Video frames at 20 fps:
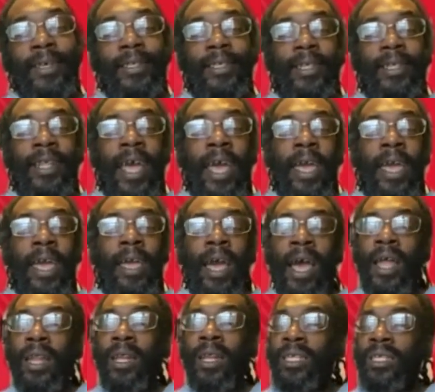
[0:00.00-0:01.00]
today.
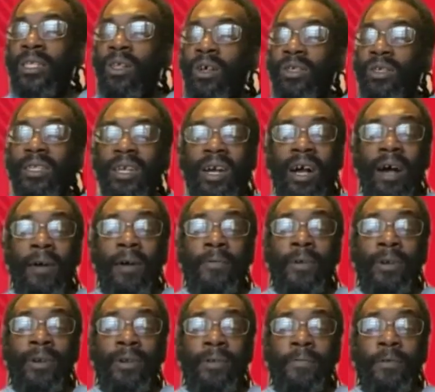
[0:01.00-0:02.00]
And there's lots to
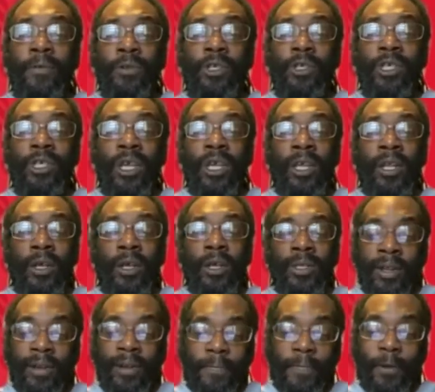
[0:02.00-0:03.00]
cover in the future. You know, is
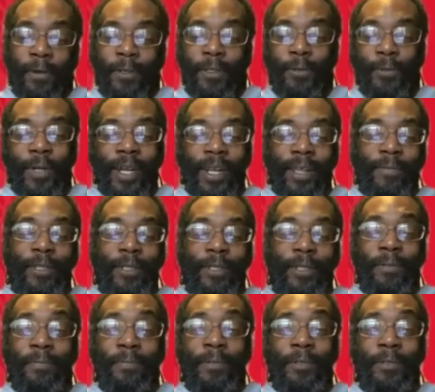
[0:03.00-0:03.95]
there anything else you want to leave us with,